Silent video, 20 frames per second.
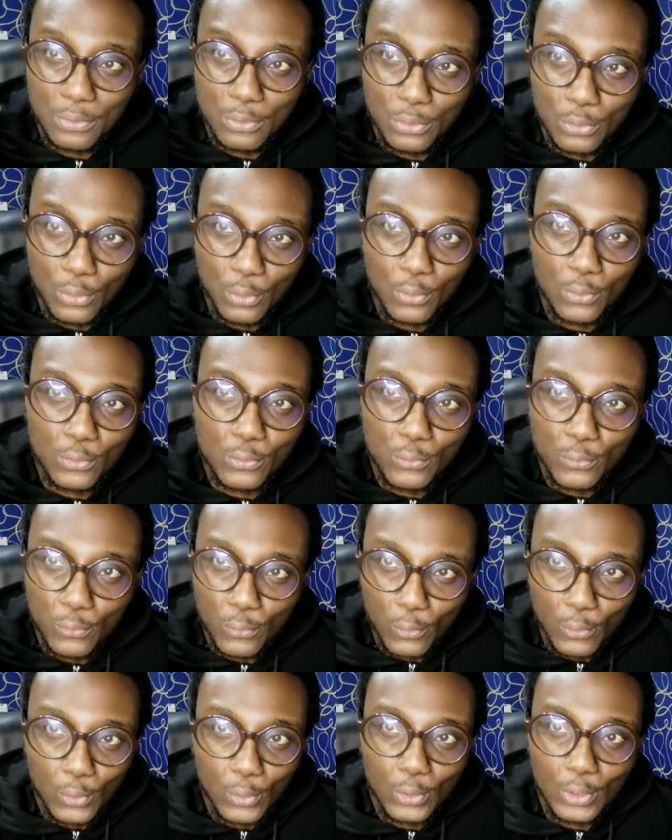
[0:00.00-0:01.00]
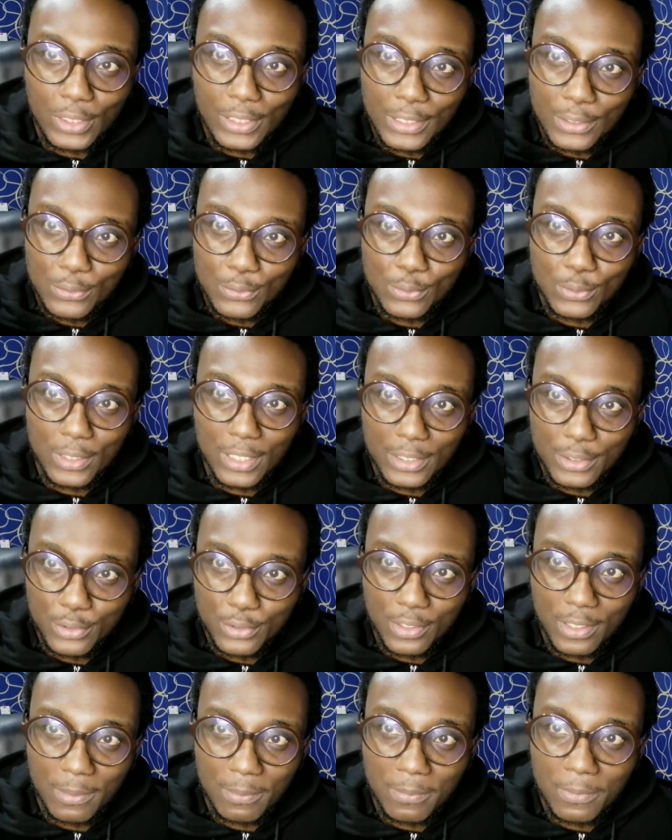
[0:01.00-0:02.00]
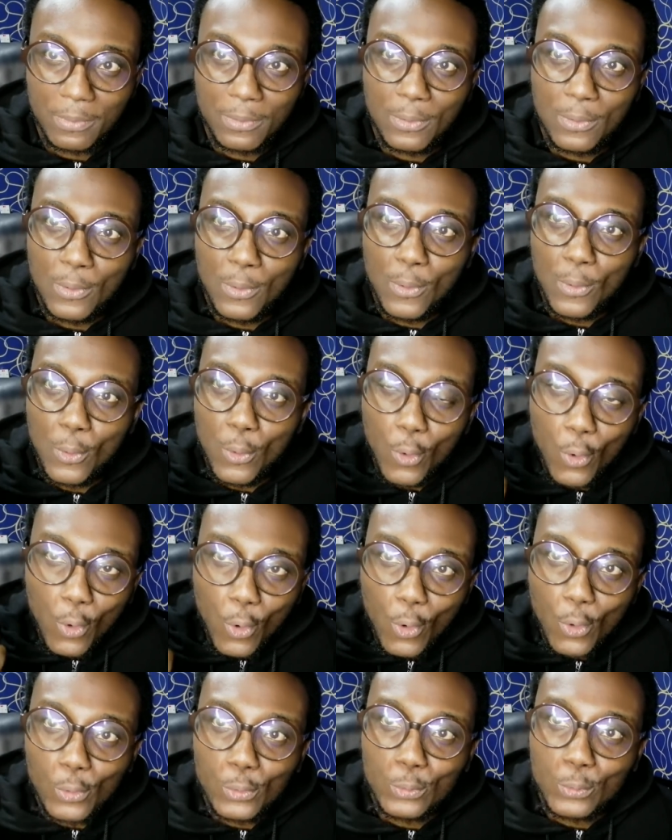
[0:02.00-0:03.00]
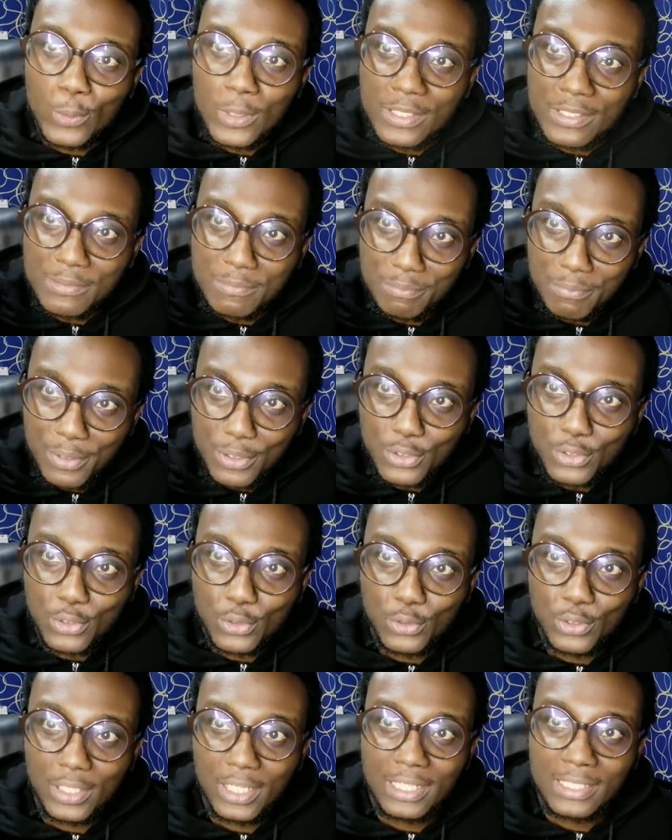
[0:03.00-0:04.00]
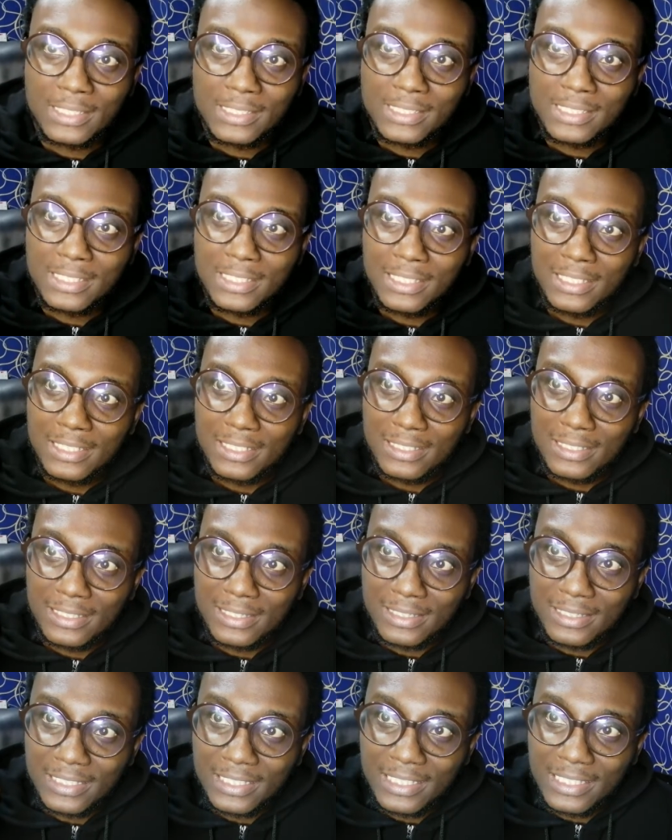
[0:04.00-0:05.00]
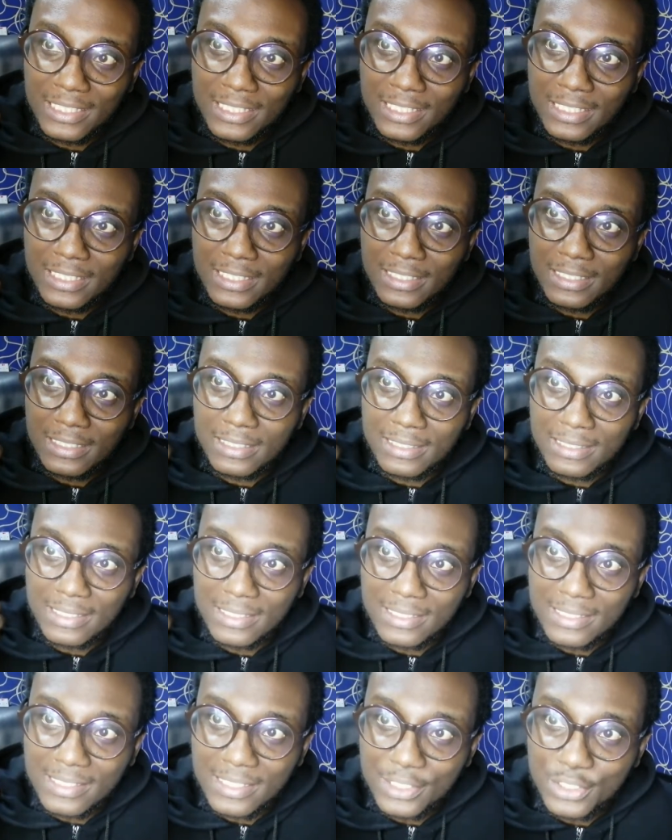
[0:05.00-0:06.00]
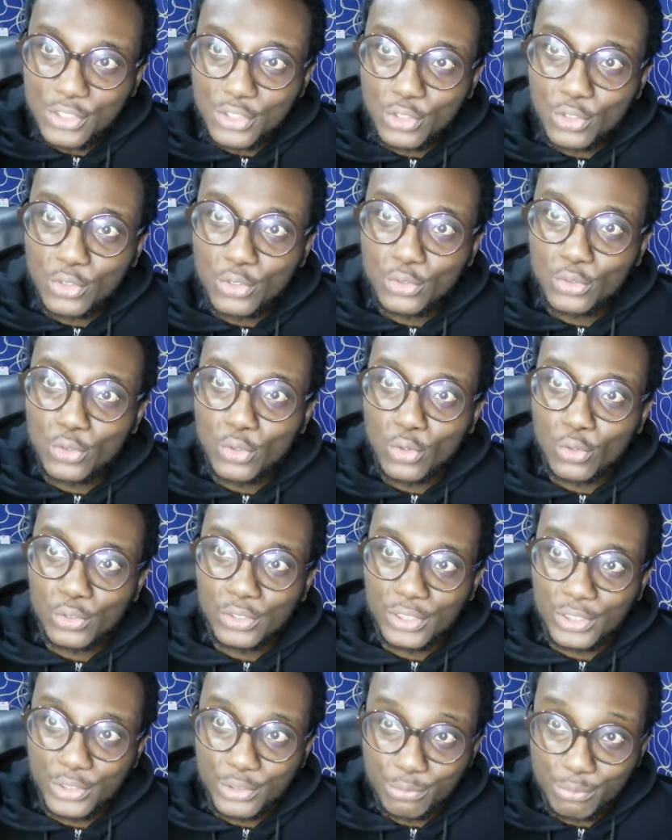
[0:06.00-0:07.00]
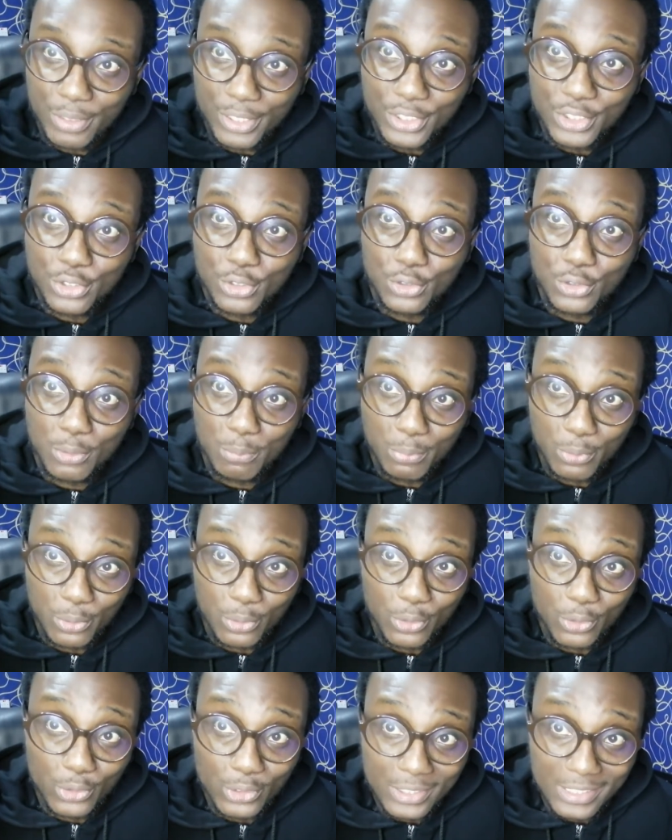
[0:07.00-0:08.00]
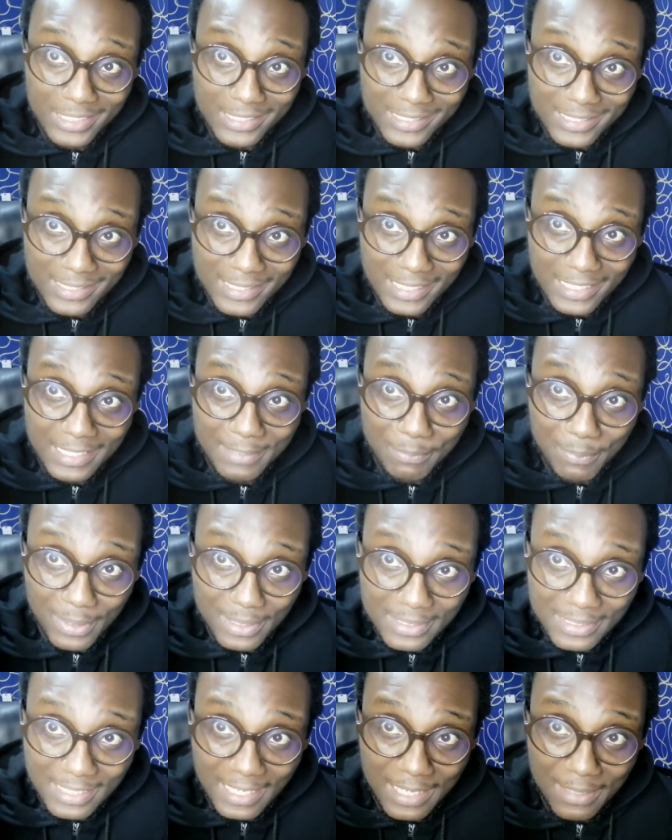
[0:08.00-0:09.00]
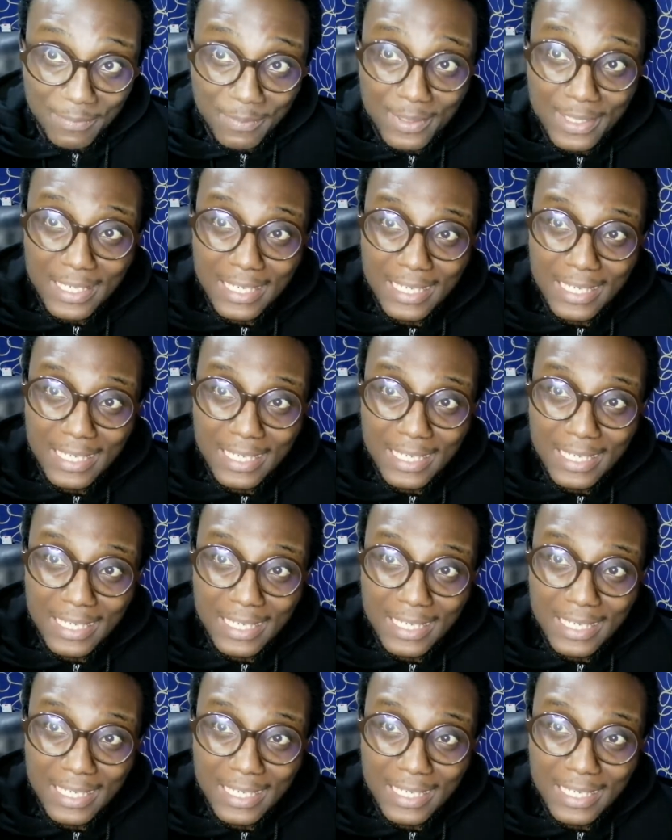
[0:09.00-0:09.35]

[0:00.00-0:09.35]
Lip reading: Don't fall into that trap. Always make sure that the decision or the direction your product is taking per time